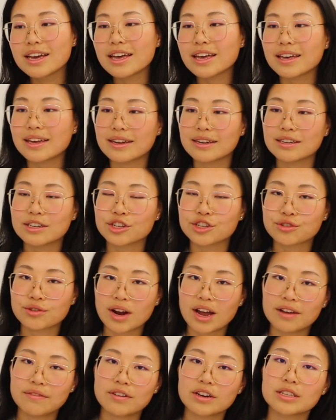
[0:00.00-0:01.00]
and
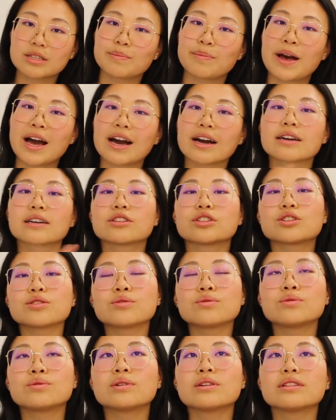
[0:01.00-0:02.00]
drive us back
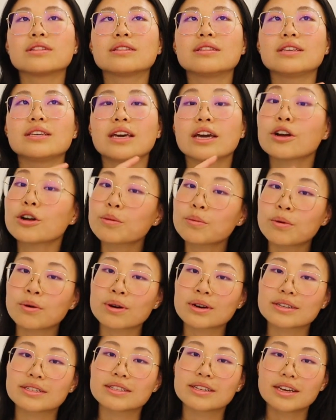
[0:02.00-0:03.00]
to the
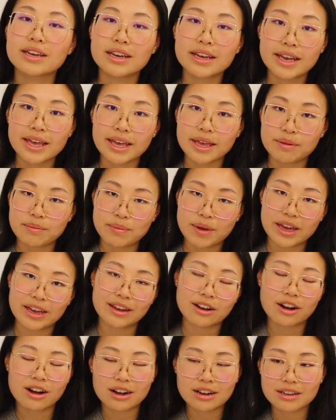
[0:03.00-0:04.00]
airport in
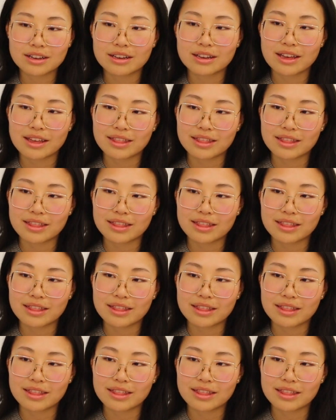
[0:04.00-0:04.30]
Bangkok,